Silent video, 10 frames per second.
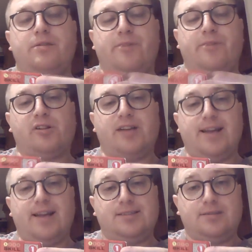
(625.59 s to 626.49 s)
the model
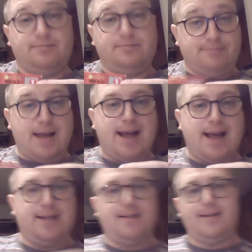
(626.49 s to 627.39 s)
kits.
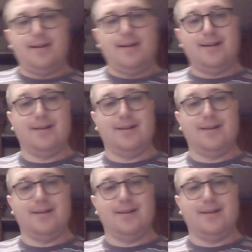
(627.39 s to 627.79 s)
And